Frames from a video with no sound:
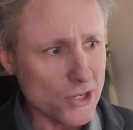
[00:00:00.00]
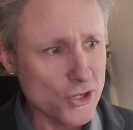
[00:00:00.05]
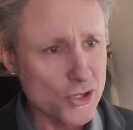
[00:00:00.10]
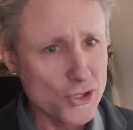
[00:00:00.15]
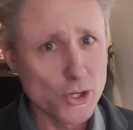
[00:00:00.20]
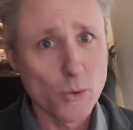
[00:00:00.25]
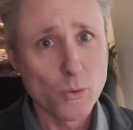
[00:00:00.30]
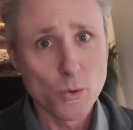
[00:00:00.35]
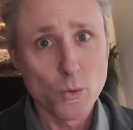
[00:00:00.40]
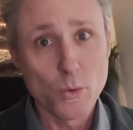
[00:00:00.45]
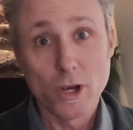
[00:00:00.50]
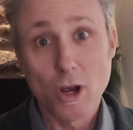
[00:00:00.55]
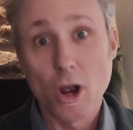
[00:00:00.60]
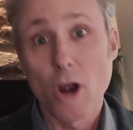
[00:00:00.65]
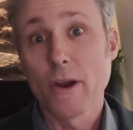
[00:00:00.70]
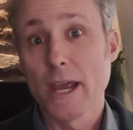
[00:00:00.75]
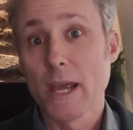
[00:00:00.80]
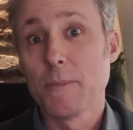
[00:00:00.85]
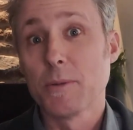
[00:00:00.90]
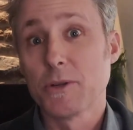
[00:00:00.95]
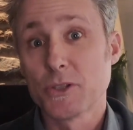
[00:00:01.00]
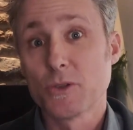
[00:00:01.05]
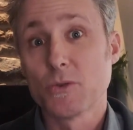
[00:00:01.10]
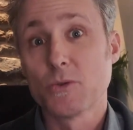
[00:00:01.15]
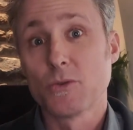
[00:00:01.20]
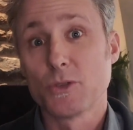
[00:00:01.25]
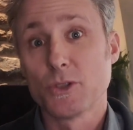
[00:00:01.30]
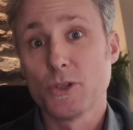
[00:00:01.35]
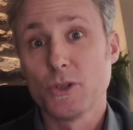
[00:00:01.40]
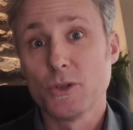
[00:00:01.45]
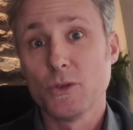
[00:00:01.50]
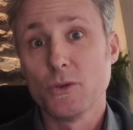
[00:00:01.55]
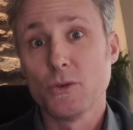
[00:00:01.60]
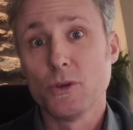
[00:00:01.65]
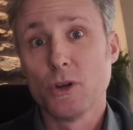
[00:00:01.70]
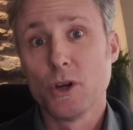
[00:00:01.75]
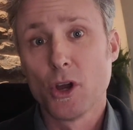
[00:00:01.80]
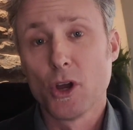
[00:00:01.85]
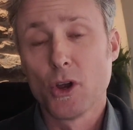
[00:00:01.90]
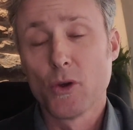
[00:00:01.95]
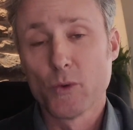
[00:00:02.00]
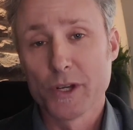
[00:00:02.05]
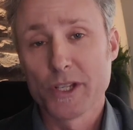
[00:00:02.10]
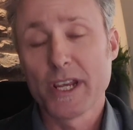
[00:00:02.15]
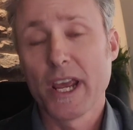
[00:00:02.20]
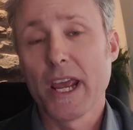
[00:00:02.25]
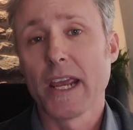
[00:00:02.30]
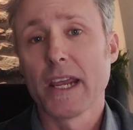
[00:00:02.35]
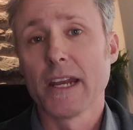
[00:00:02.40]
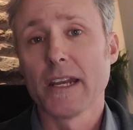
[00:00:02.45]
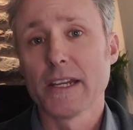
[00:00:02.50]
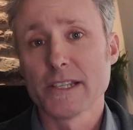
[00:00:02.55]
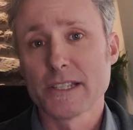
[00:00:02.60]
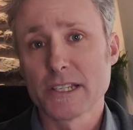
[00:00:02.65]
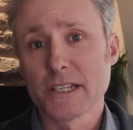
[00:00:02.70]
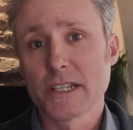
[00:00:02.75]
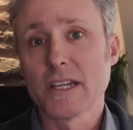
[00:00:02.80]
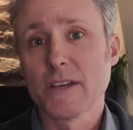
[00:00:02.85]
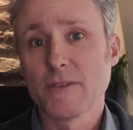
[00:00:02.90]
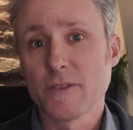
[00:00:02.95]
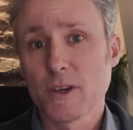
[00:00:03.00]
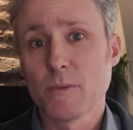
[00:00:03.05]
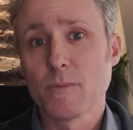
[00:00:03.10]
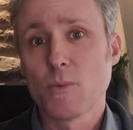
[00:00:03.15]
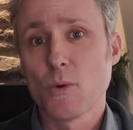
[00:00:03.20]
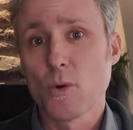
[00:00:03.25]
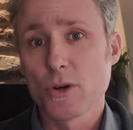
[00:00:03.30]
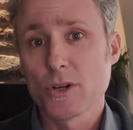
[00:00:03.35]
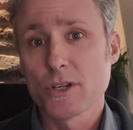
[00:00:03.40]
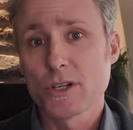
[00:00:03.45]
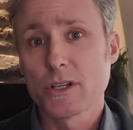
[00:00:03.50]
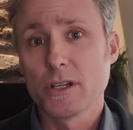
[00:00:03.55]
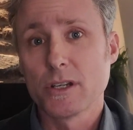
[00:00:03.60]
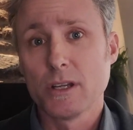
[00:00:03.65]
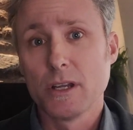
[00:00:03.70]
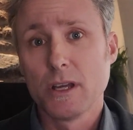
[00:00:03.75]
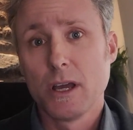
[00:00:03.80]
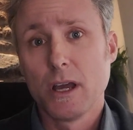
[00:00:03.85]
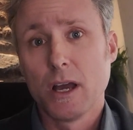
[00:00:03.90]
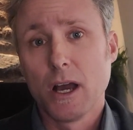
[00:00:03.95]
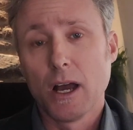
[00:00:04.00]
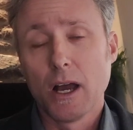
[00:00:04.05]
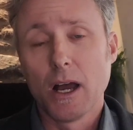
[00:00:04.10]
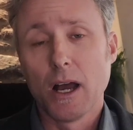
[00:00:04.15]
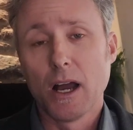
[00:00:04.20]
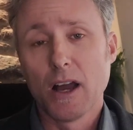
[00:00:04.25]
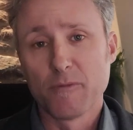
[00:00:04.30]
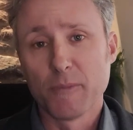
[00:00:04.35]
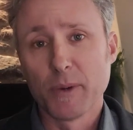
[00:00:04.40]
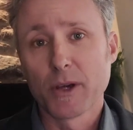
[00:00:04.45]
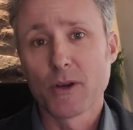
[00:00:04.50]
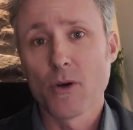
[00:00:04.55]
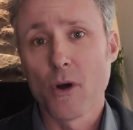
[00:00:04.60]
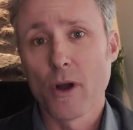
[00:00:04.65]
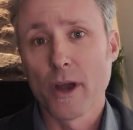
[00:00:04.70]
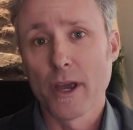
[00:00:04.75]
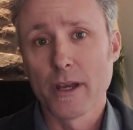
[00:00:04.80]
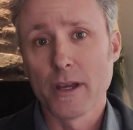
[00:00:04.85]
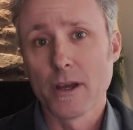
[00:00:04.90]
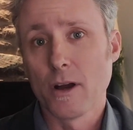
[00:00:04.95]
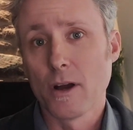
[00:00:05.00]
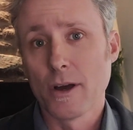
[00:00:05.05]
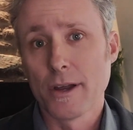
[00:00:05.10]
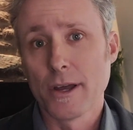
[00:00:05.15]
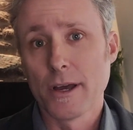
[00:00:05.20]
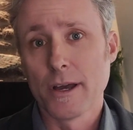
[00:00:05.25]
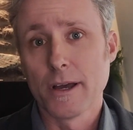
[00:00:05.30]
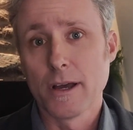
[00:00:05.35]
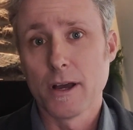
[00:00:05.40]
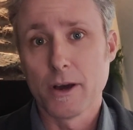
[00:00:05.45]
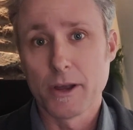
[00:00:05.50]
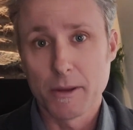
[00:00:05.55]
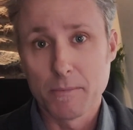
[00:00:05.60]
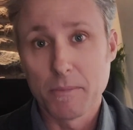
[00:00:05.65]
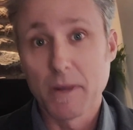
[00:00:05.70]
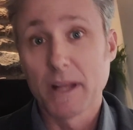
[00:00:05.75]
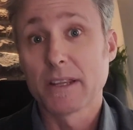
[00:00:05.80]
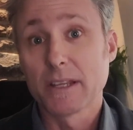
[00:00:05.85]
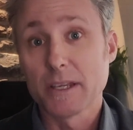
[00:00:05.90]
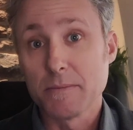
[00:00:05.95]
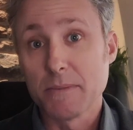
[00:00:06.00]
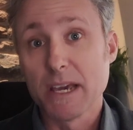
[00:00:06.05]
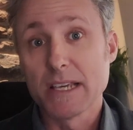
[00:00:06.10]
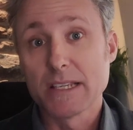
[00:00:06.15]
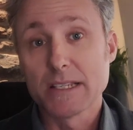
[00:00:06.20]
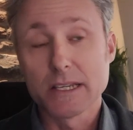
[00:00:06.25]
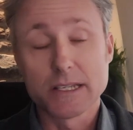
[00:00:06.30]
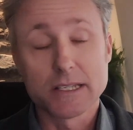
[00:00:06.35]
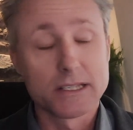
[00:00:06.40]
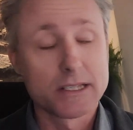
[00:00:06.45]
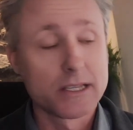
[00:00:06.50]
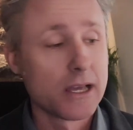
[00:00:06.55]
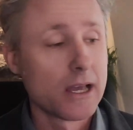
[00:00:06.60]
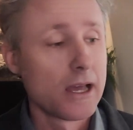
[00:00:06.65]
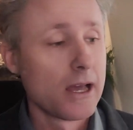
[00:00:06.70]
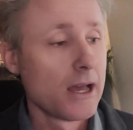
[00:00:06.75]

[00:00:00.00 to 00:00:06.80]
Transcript: So we are able to retain a significant portion of Bitcoin on a monthly basis.